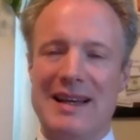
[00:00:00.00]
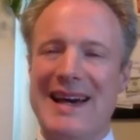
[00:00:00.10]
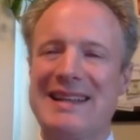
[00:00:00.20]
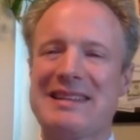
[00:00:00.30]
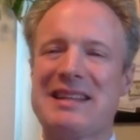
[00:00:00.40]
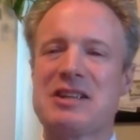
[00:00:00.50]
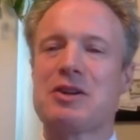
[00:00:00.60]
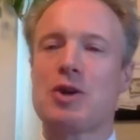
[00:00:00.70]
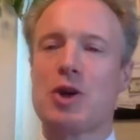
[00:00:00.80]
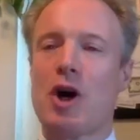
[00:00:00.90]
And it
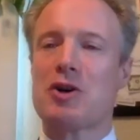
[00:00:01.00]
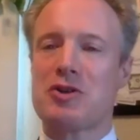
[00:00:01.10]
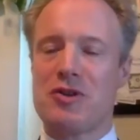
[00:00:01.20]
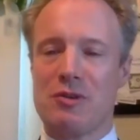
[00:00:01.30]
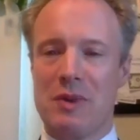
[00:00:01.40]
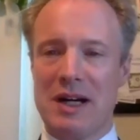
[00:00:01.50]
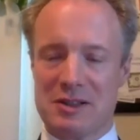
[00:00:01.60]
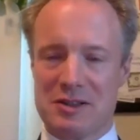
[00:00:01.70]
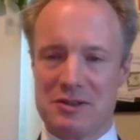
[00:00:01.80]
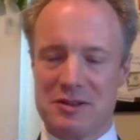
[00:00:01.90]
doesn't cost you
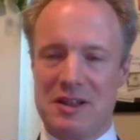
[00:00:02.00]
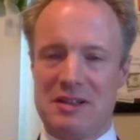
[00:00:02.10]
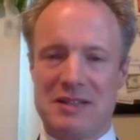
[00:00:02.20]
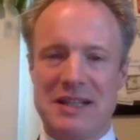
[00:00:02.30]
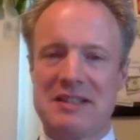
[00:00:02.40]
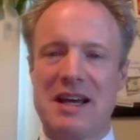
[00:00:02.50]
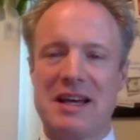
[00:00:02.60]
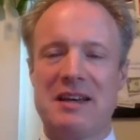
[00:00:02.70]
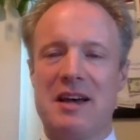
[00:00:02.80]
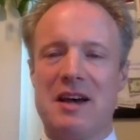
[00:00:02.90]
much. Let's
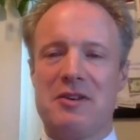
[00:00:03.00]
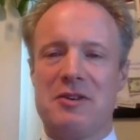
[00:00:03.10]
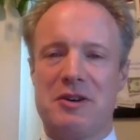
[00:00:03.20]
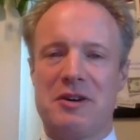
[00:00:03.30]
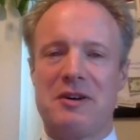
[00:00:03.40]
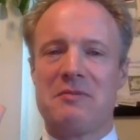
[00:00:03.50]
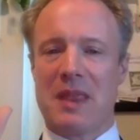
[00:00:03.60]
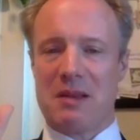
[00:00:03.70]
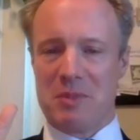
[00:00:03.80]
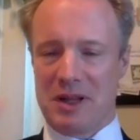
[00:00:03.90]
say your
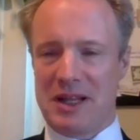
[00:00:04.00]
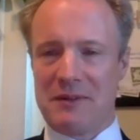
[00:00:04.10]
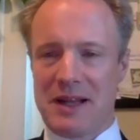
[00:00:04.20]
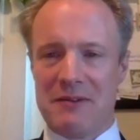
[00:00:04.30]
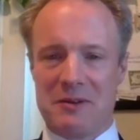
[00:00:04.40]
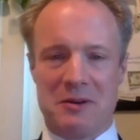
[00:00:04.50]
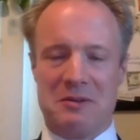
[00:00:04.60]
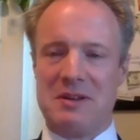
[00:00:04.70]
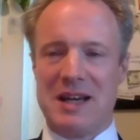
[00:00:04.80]
belief level